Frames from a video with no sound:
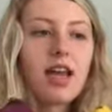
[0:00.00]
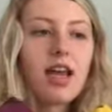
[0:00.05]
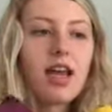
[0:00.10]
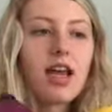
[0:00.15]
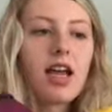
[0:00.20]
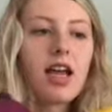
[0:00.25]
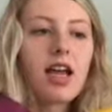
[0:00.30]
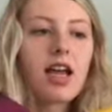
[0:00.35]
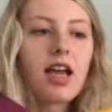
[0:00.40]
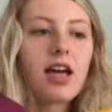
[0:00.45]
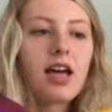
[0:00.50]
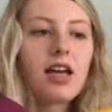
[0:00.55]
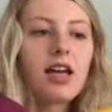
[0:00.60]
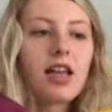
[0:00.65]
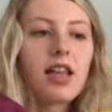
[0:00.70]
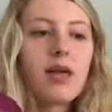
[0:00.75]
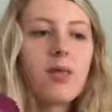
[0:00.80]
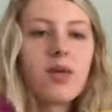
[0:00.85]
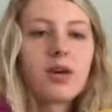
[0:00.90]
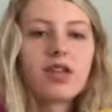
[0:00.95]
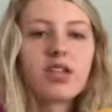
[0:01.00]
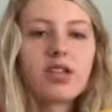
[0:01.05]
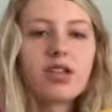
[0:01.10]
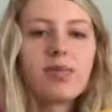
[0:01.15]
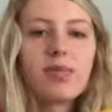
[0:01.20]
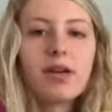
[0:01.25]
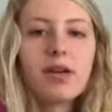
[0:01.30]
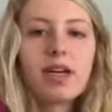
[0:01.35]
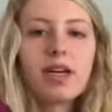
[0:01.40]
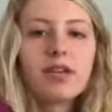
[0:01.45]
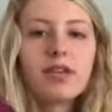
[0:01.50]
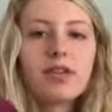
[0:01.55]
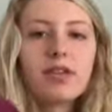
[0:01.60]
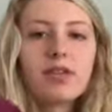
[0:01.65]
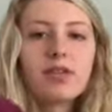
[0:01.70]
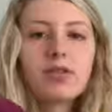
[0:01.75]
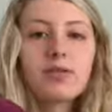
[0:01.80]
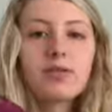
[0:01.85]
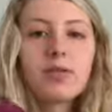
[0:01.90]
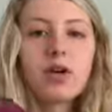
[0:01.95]
and they weren't too big or
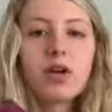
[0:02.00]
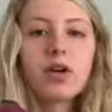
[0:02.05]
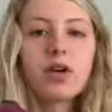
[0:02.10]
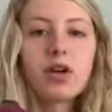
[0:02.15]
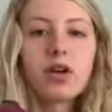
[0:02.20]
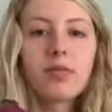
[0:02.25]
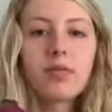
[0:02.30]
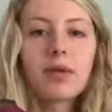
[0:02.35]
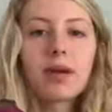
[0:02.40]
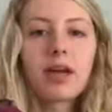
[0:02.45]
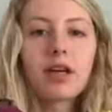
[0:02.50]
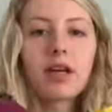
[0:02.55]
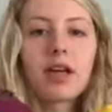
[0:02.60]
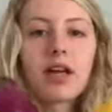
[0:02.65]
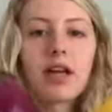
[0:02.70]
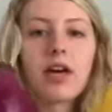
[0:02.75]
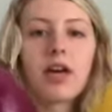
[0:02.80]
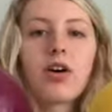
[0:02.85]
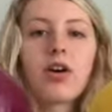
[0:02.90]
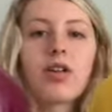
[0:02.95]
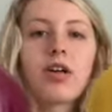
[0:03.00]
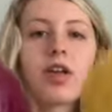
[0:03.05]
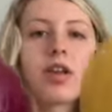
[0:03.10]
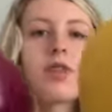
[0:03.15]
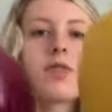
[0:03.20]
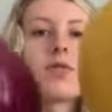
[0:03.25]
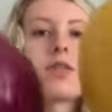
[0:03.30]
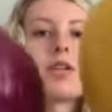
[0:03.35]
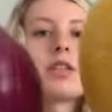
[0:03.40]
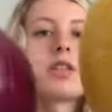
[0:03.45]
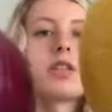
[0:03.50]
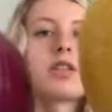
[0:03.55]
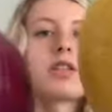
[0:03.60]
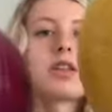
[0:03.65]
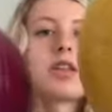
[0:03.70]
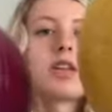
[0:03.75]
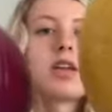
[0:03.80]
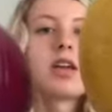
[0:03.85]
too small compared to like all the other ones.